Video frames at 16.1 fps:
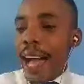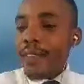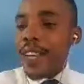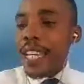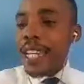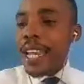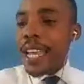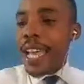
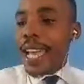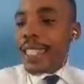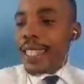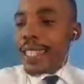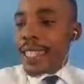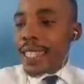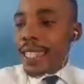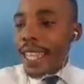having a
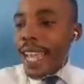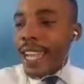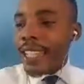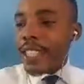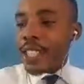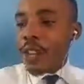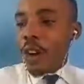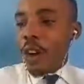
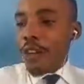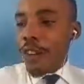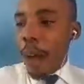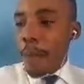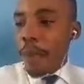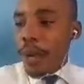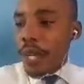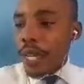sense of
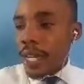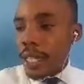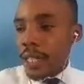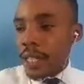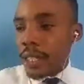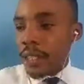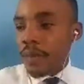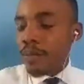
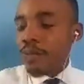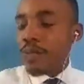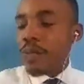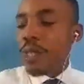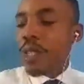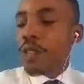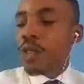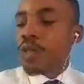abundance.
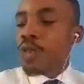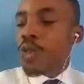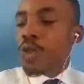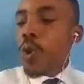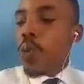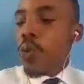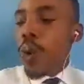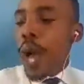
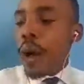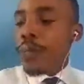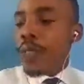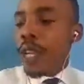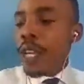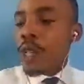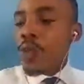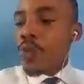True
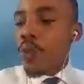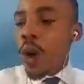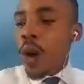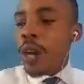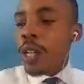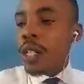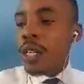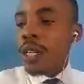wealth is
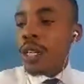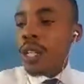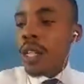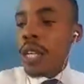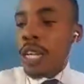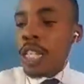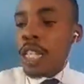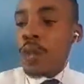
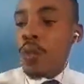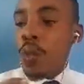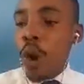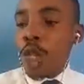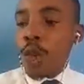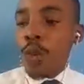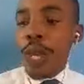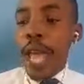
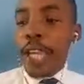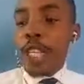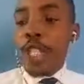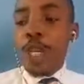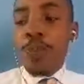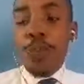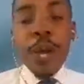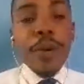what we
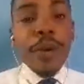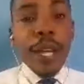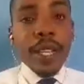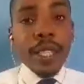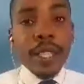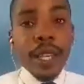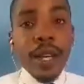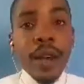
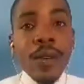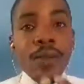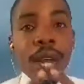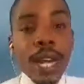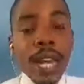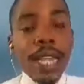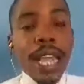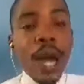experience
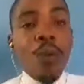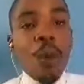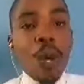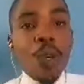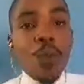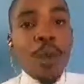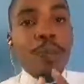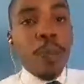rather than
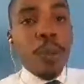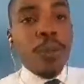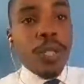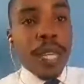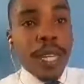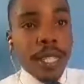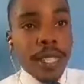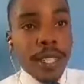what we
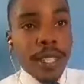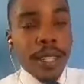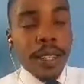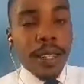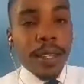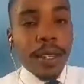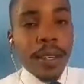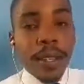possess.
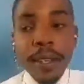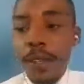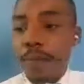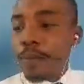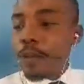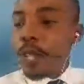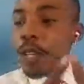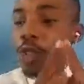
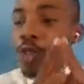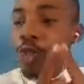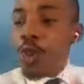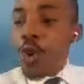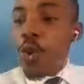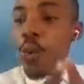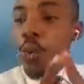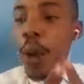
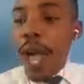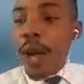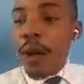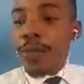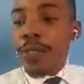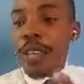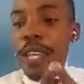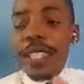True
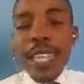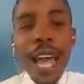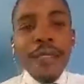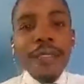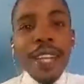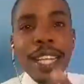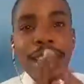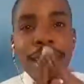wealth is
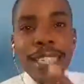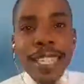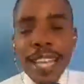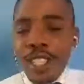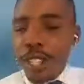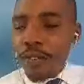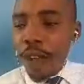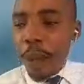having a
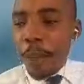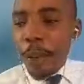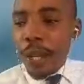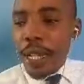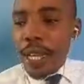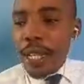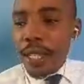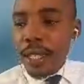sense of
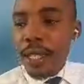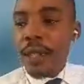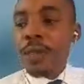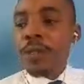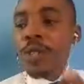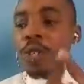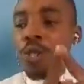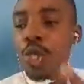abundance.
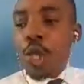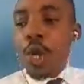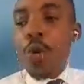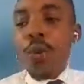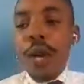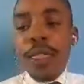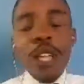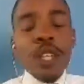True
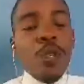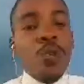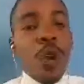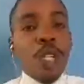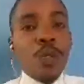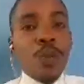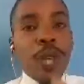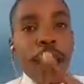wealth is
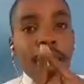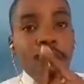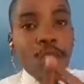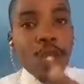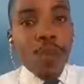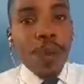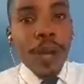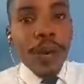what we
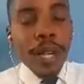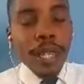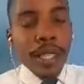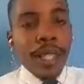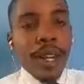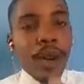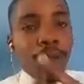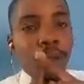
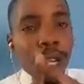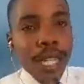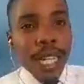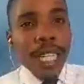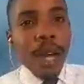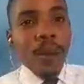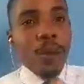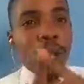experience
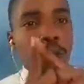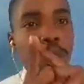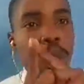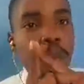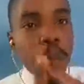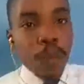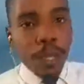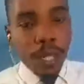rather than what
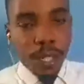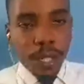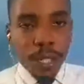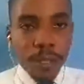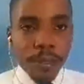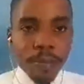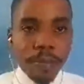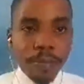we possess.